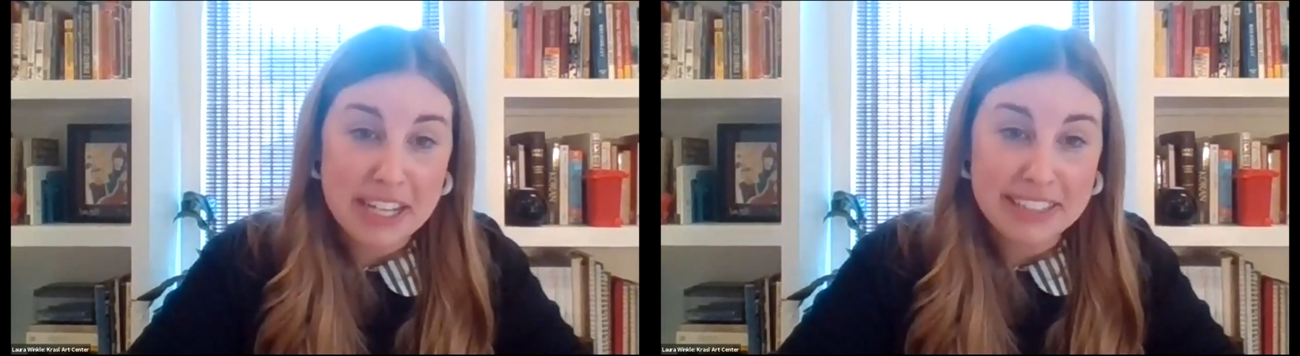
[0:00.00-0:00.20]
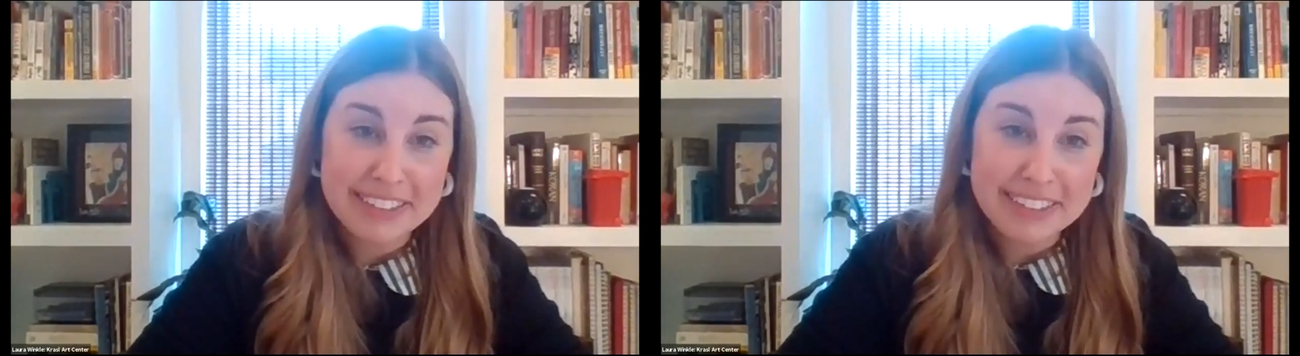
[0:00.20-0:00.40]

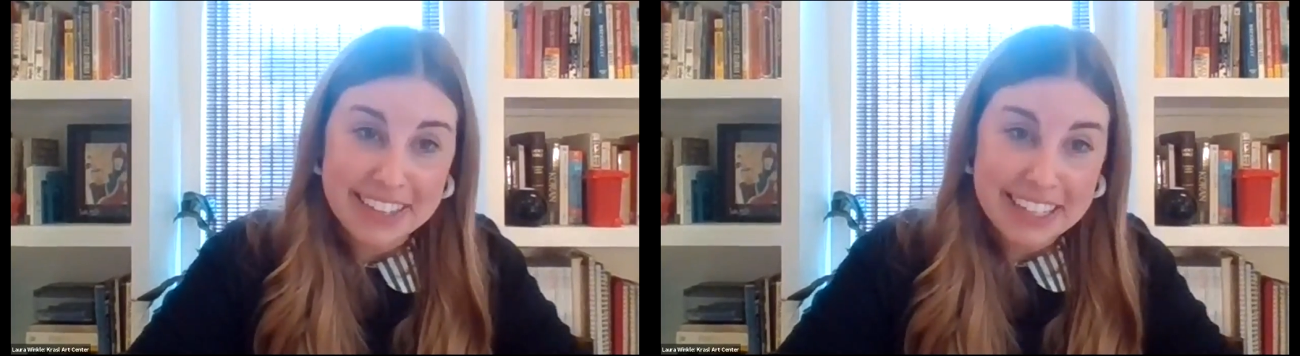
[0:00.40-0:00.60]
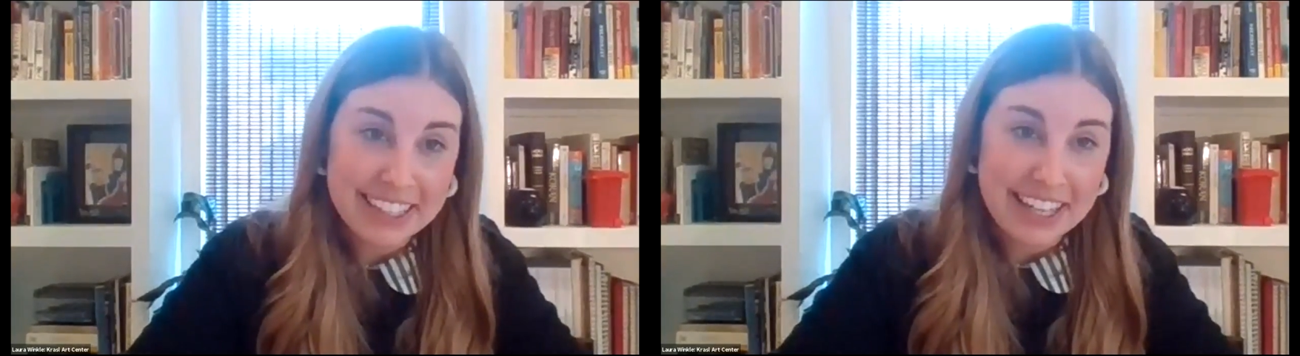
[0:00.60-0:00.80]
ways
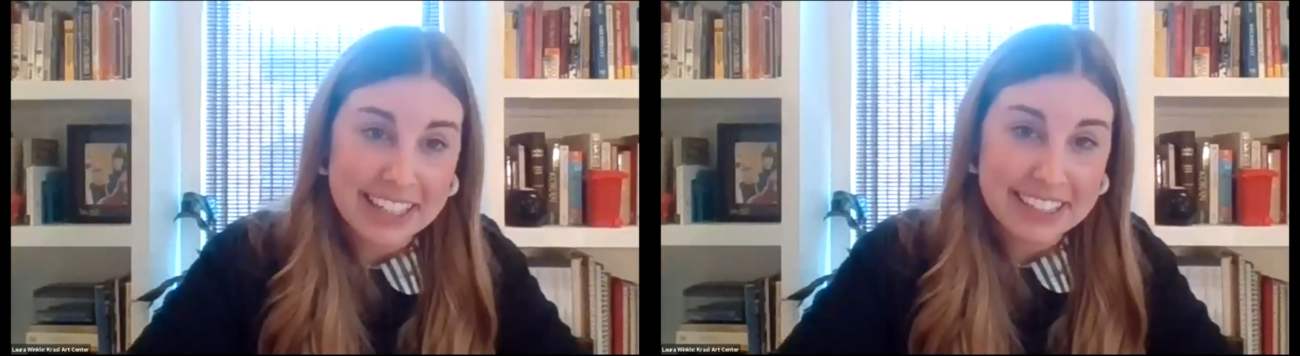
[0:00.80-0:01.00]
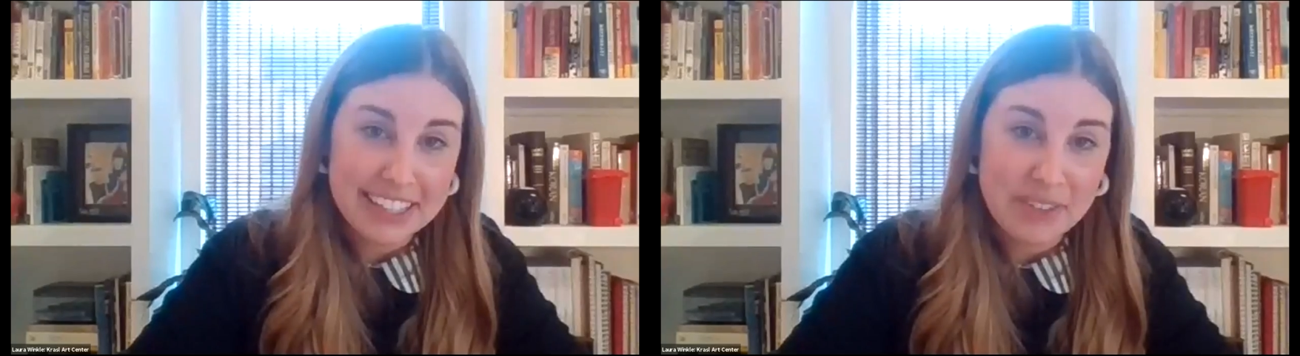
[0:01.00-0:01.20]
less
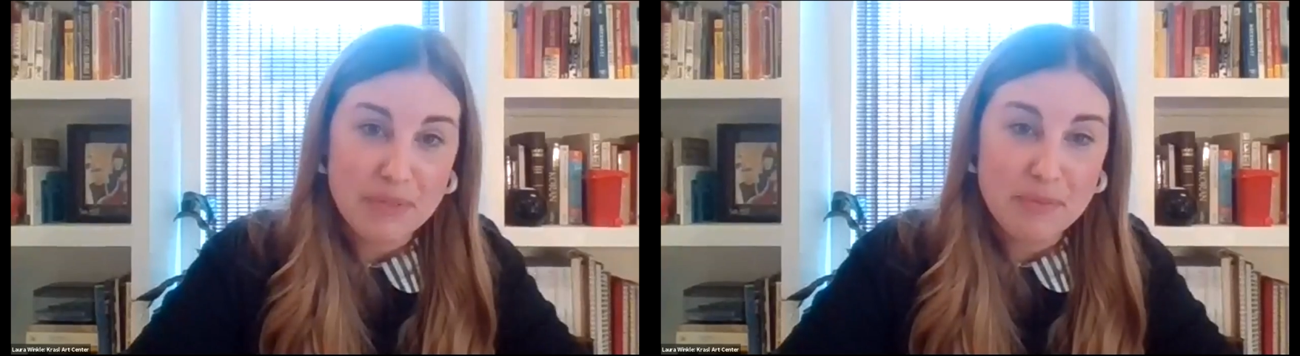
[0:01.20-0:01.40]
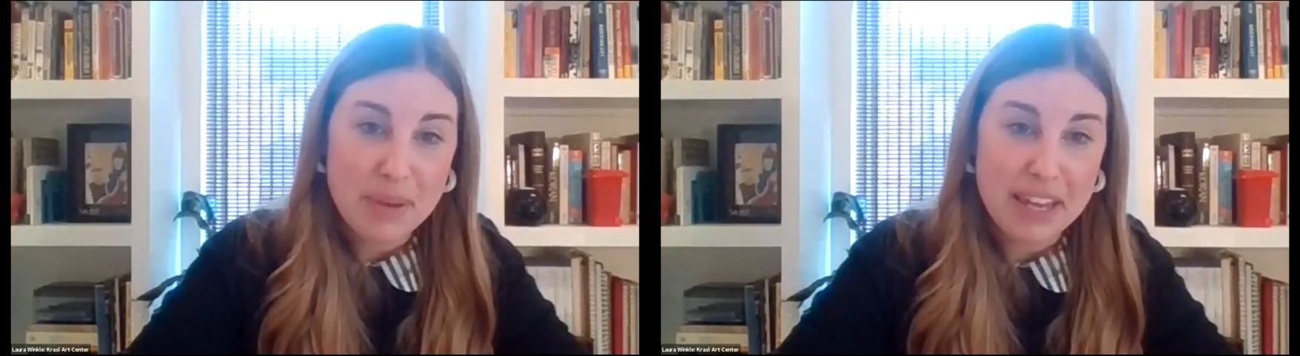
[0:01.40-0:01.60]
connected than
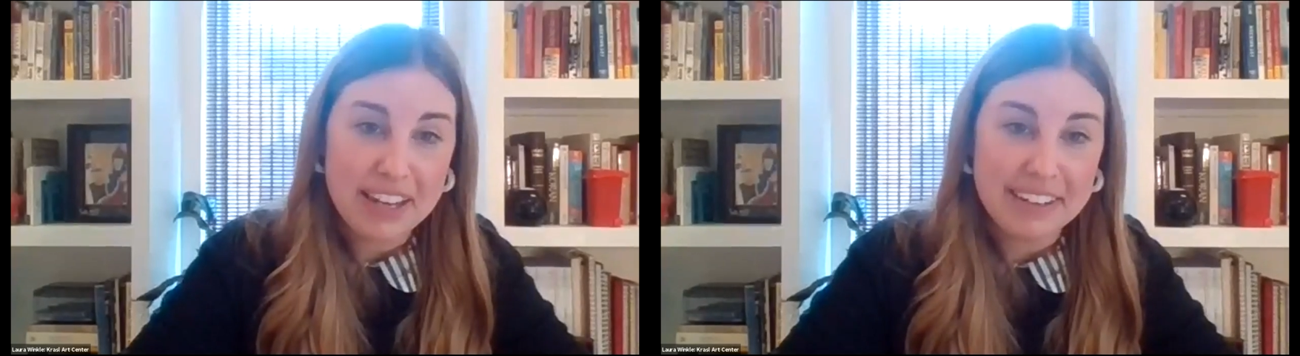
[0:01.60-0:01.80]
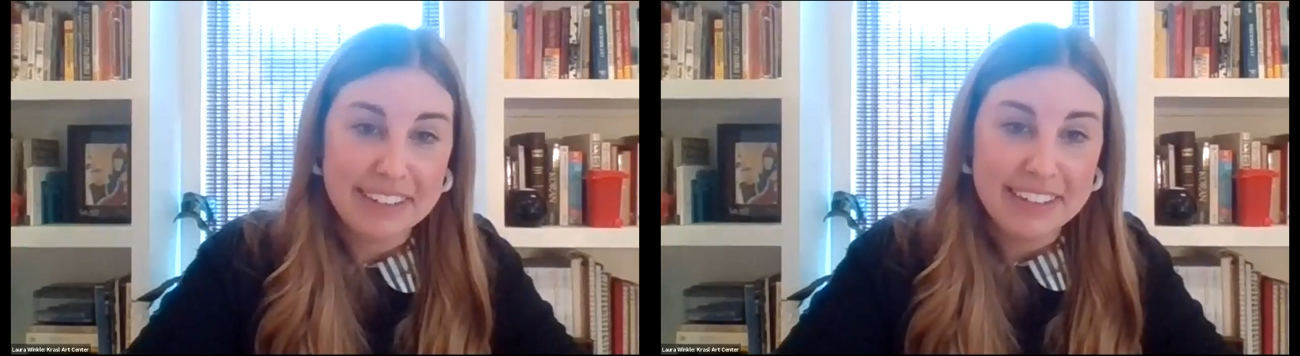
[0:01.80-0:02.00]
we've
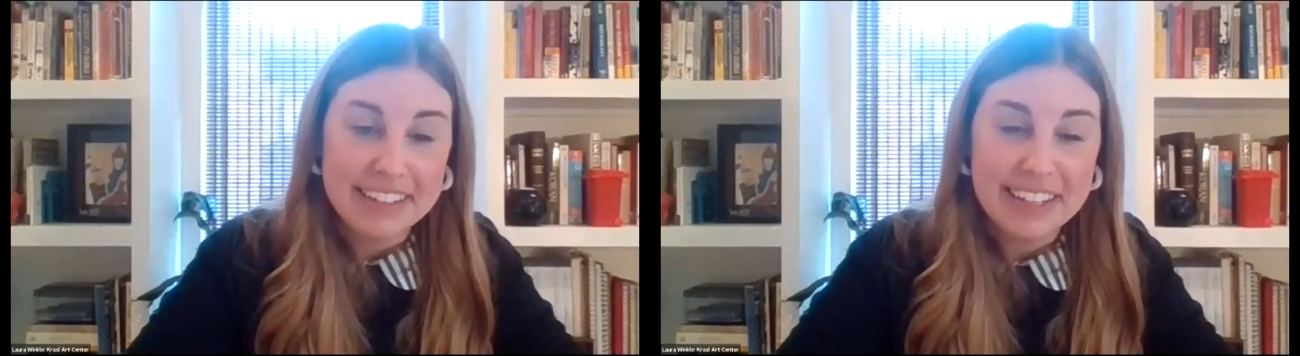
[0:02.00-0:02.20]
been